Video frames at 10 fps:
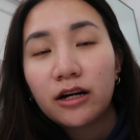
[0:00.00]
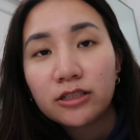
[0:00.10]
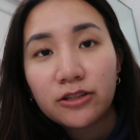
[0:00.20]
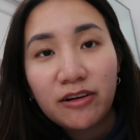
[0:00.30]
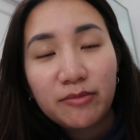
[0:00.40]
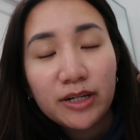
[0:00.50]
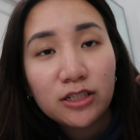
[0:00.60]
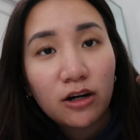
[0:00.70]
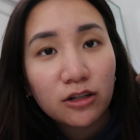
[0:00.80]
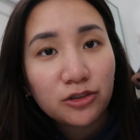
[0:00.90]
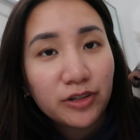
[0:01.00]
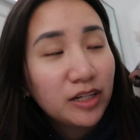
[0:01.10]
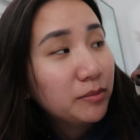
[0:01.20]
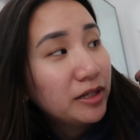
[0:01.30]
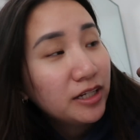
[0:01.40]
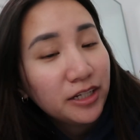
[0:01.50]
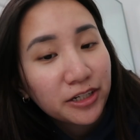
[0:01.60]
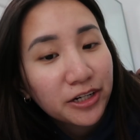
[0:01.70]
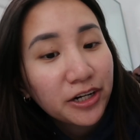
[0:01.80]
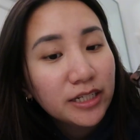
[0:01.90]
I also have my dog joining me
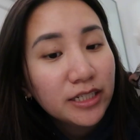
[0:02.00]
here.